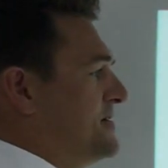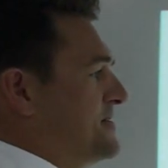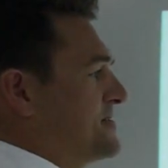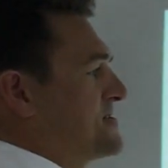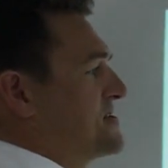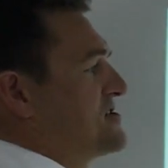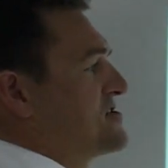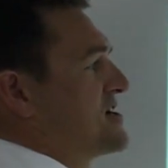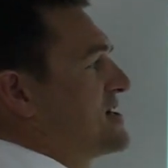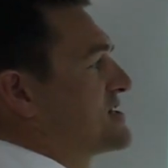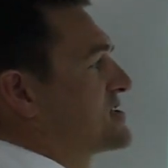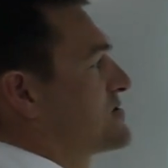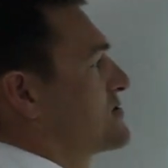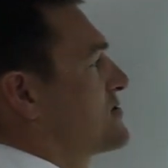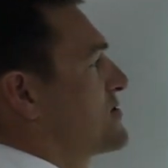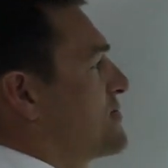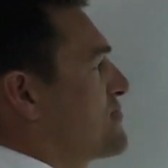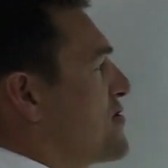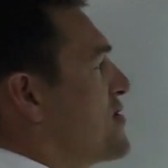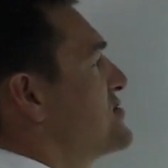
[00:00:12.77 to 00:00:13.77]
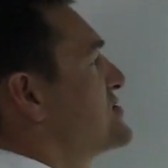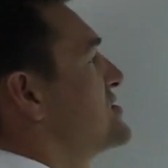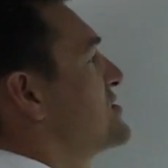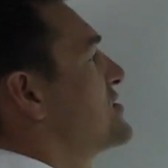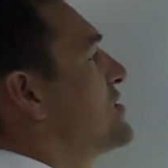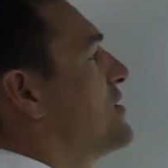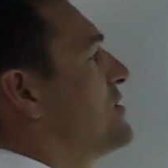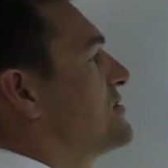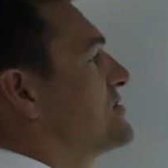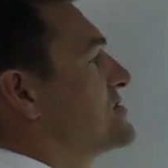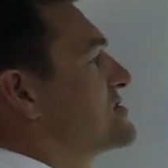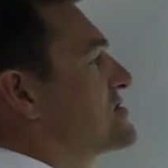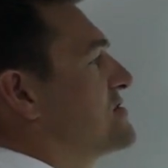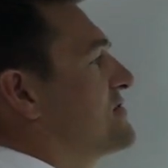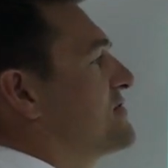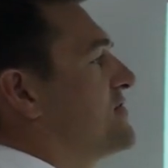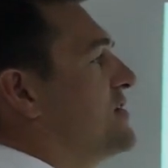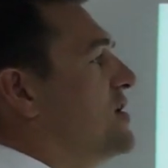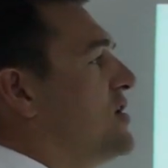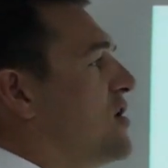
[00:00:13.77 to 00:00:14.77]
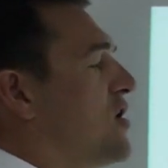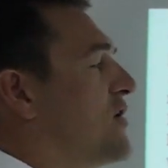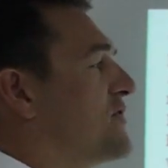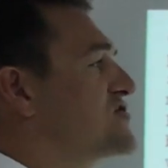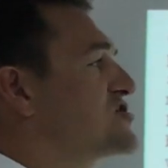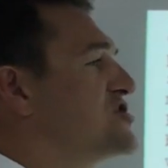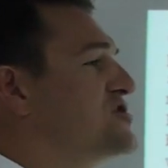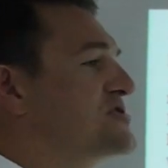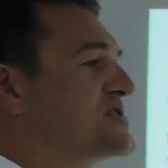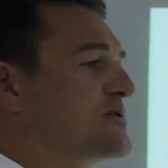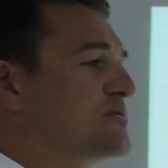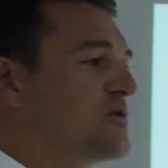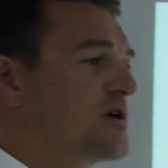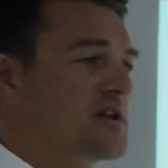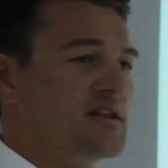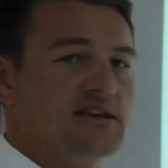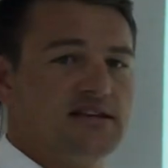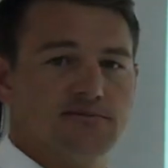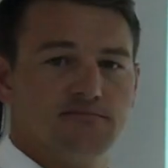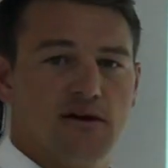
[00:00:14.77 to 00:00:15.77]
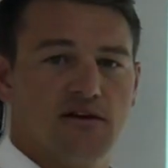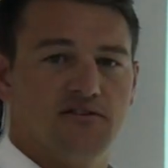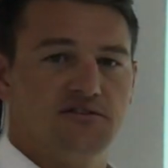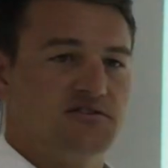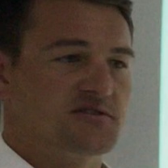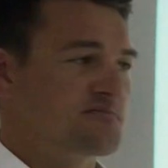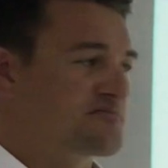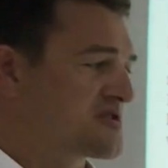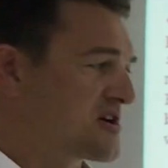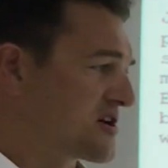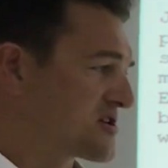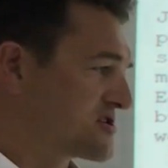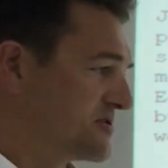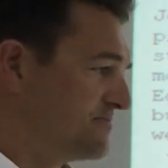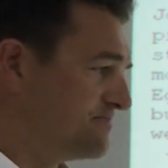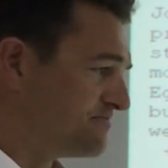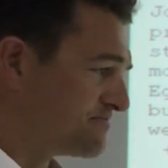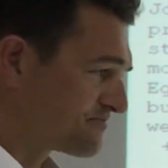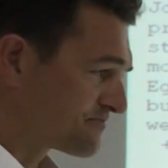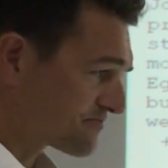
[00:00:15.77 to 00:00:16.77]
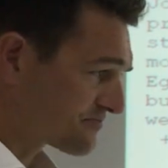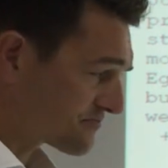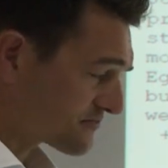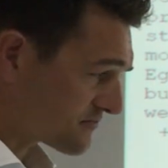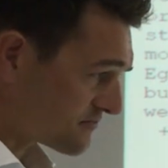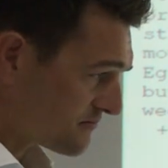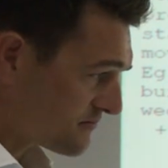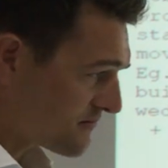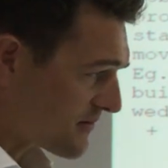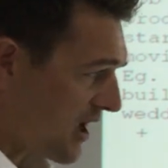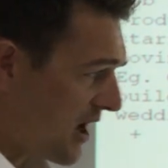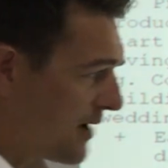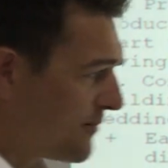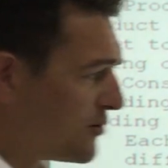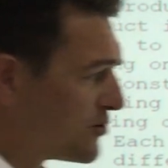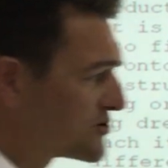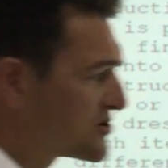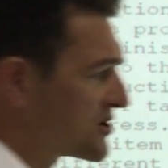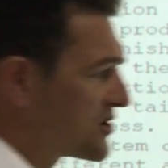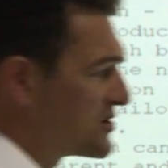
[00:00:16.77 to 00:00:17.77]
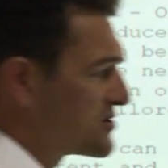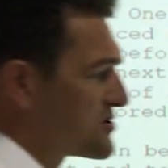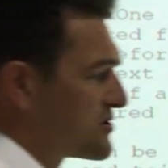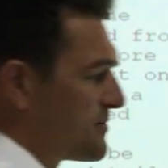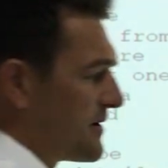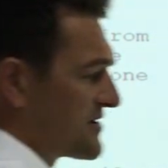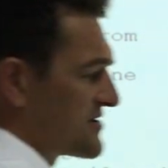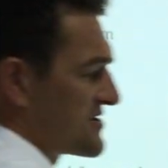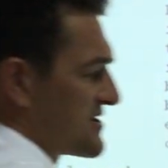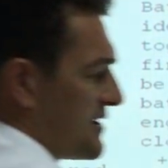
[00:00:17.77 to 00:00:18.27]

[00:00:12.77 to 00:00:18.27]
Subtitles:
suggest the pros and cons of choosing one of these methods of production. I'm also going to talk about